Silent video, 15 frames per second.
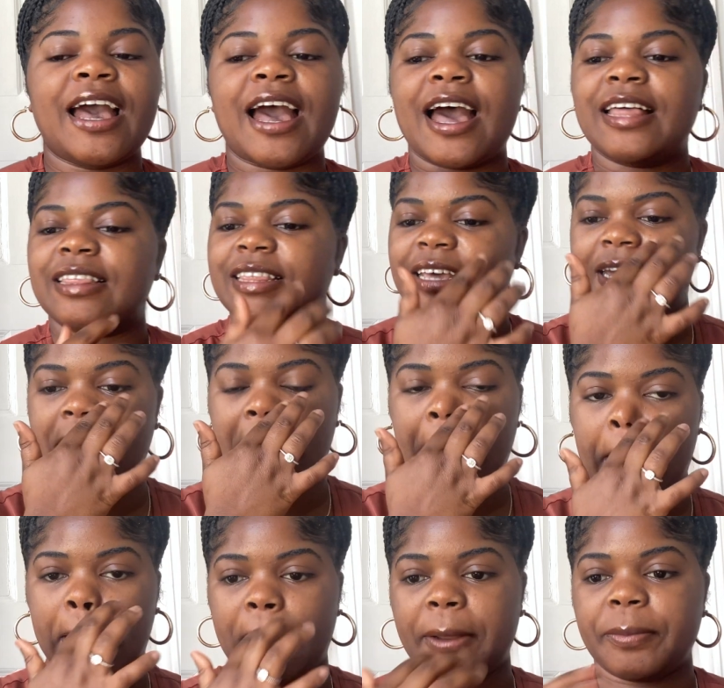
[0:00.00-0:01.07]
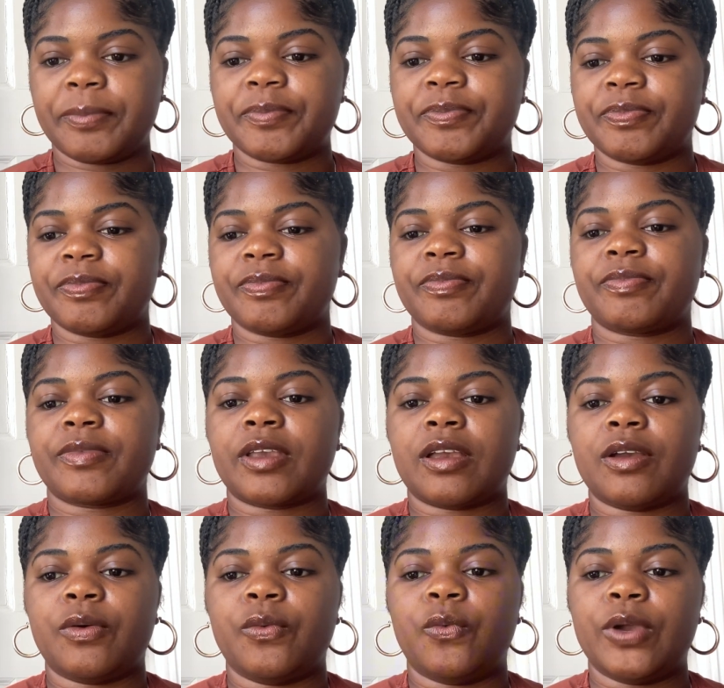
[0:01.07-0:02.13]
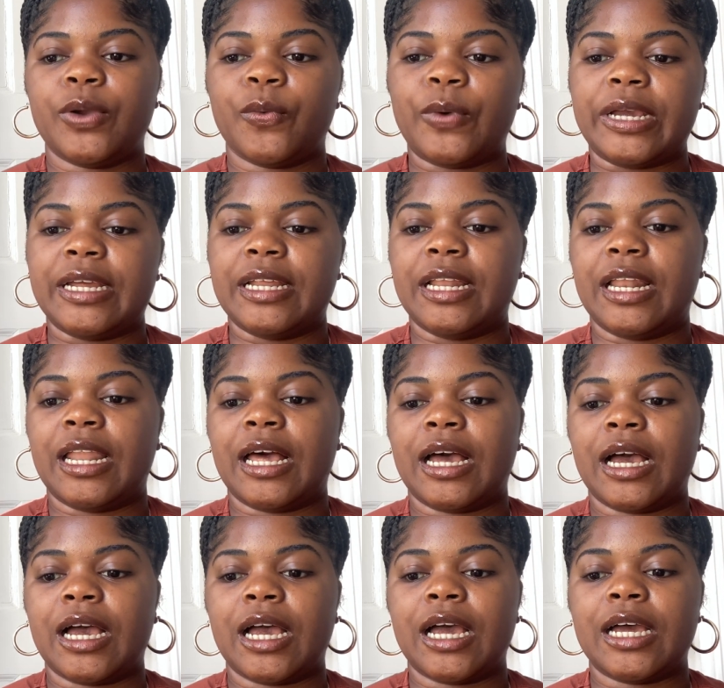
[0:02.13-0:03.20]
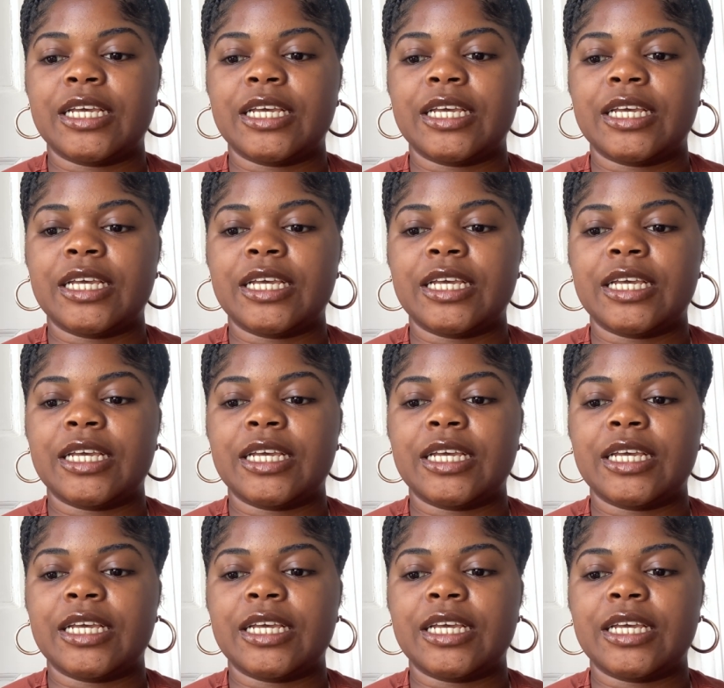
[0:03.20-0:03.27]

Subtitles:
And then we will